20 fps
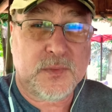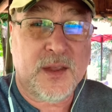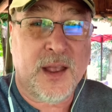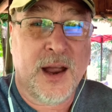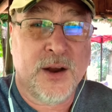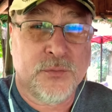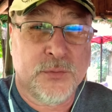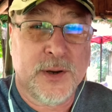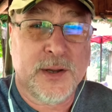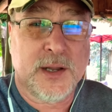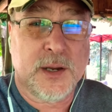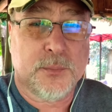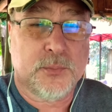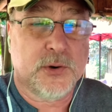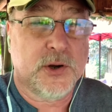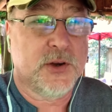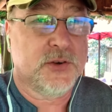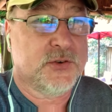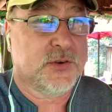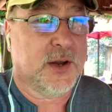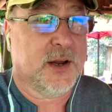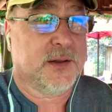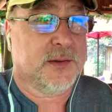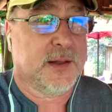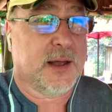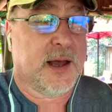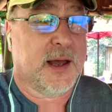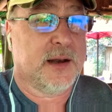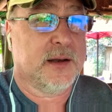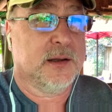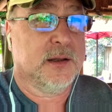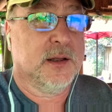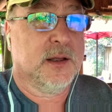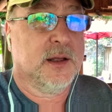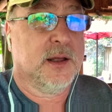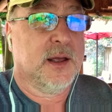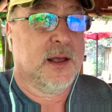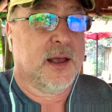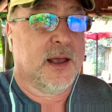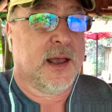I really appreciate that.
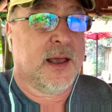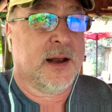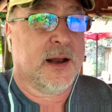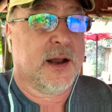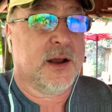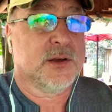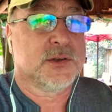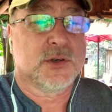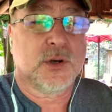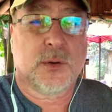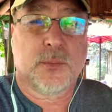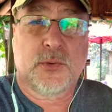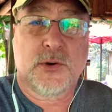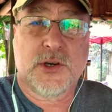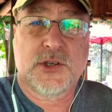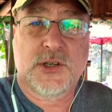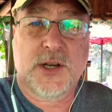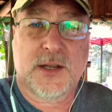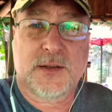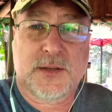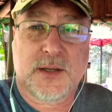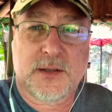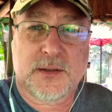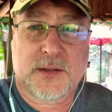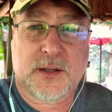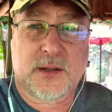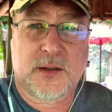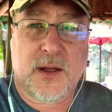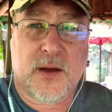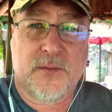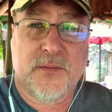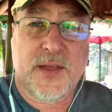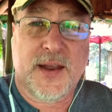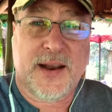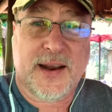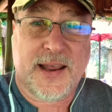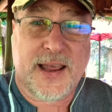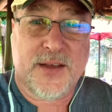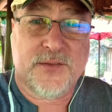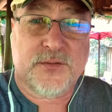And I also appreciate the, the love that
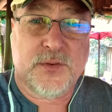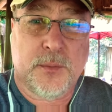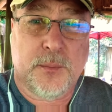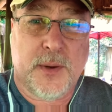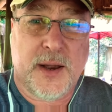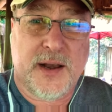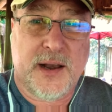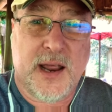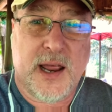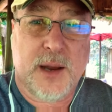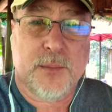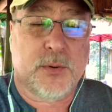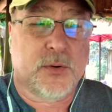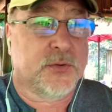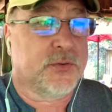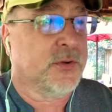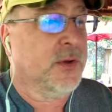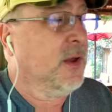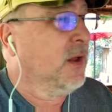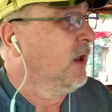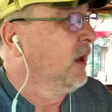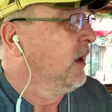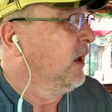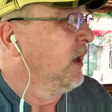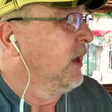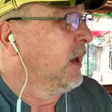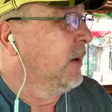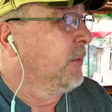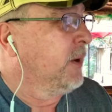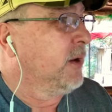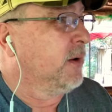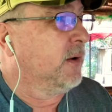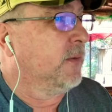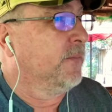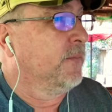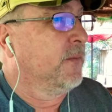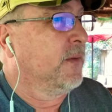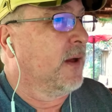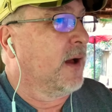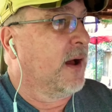I get from my neighbors. I mean,
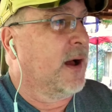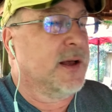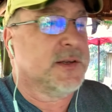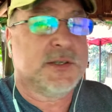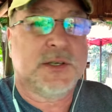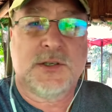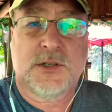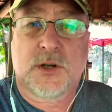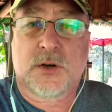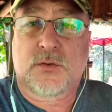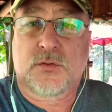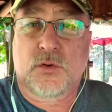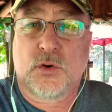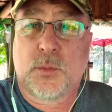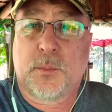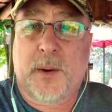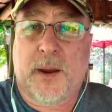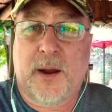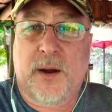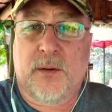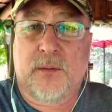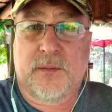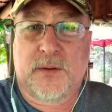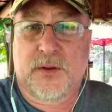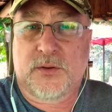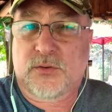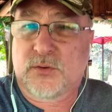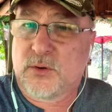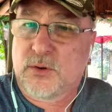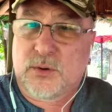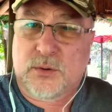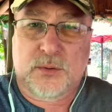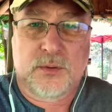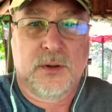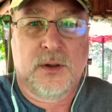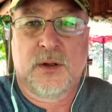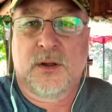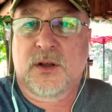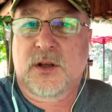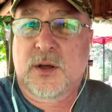us as a group here in this little
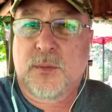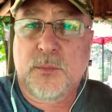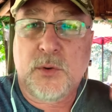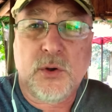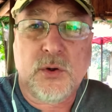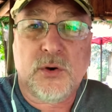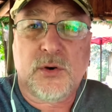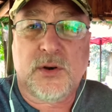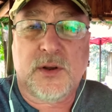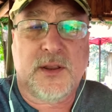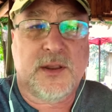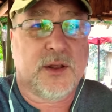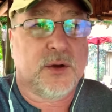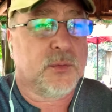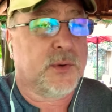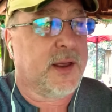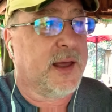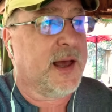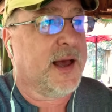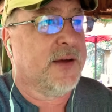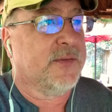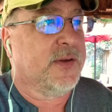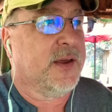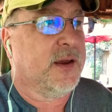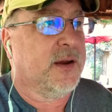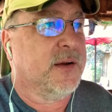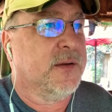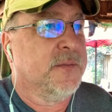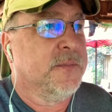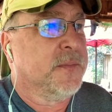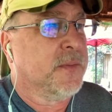community that we have here,